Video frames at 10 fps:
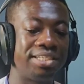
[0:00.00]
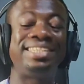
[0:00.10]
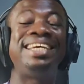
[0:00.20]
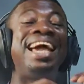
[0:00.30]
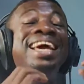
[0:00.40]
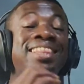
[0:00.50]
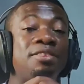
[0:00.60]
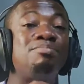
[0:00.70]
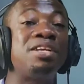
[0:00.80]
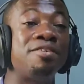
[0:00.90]
The
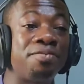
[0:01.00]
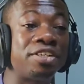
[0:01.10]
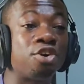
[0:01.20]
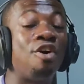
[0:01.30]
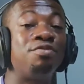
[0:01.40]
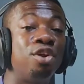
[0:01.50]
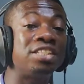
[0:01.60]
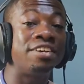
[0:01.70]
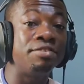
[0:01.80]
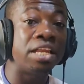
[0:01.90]
eighth benefit of
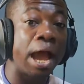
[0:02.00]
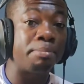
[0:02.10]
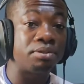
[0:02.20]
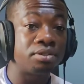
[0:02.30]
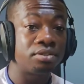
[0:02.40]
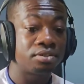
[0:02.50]
not giving up